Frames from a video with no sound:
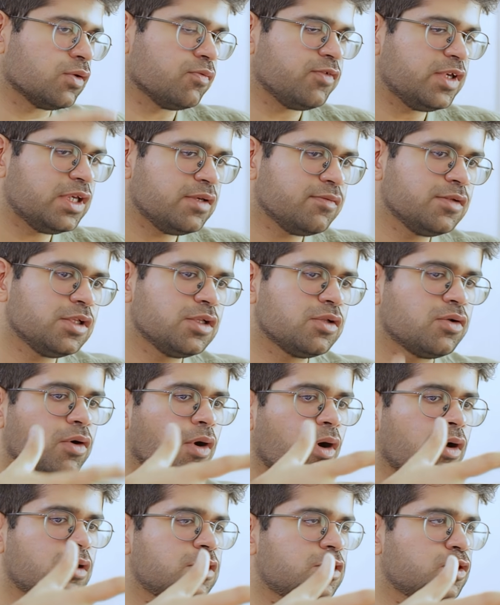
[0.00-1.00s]
So we will
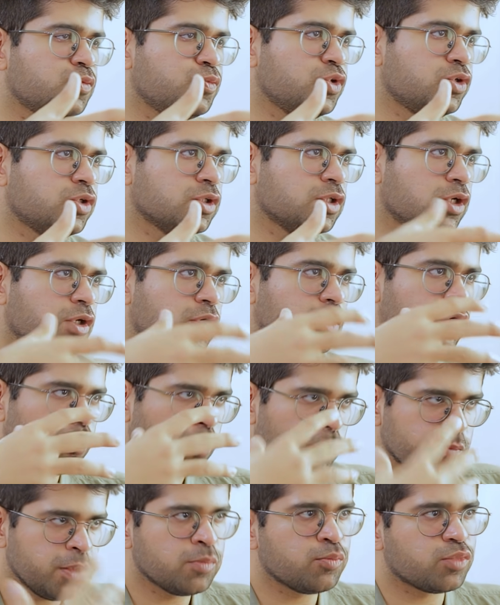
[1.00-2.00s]
contribute to the
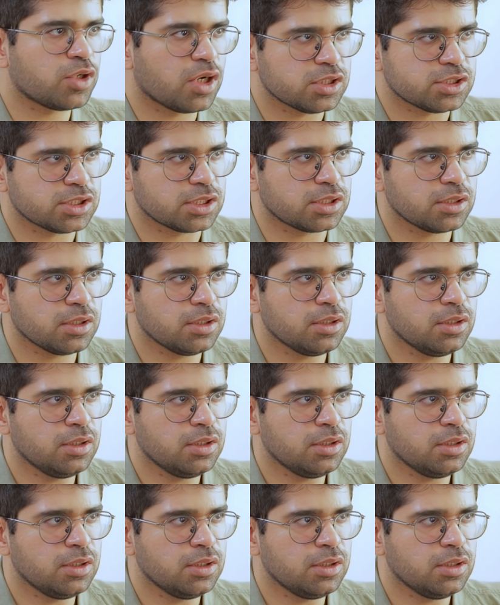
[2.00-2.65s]
Chromium project